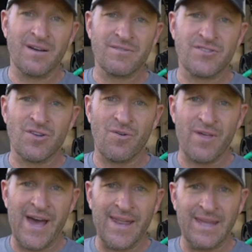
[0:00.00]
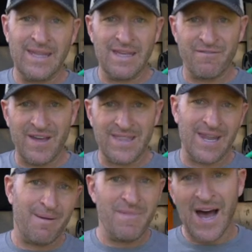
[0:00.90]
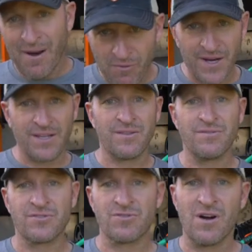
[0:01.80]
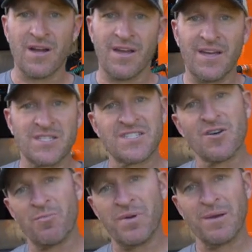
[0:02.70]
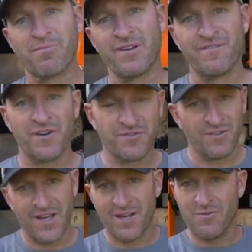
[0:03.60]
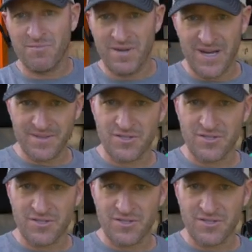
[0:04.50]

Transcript: so that in the event that I'm not running through the truck, it's still being pre-filtered like it would be on the